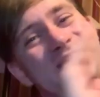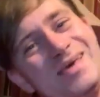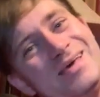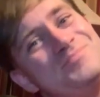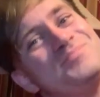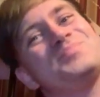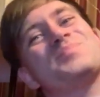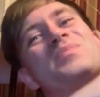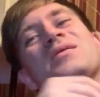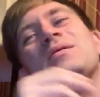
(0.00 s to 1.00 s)
hit,
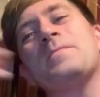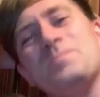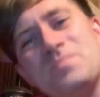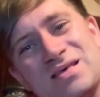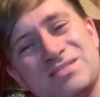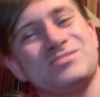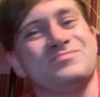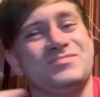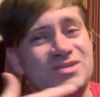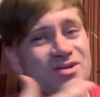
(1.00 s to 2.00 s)
miss,
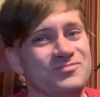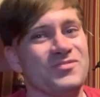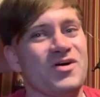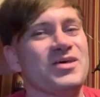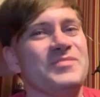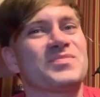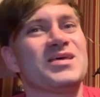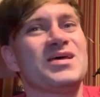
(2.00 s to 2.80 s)
you know, all that.